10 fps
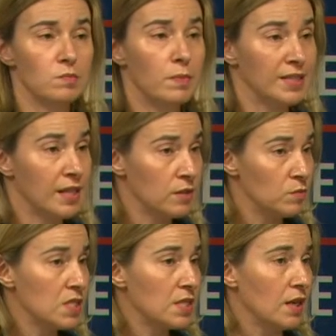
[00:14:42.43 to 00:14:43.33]
But let
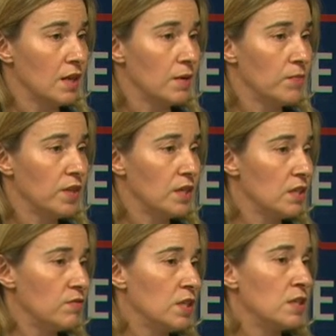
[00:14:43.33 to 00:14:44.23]
me say that
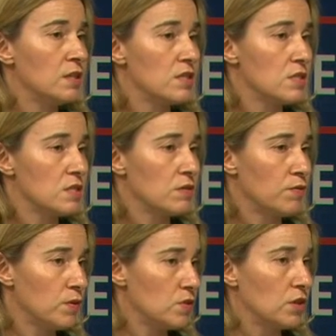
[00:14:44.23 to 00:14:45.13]
even in this
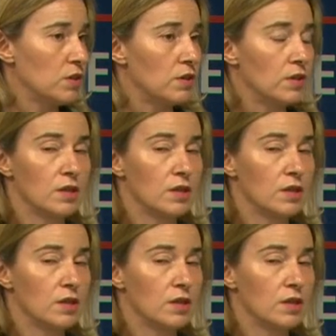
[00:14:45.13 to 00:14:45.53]
first year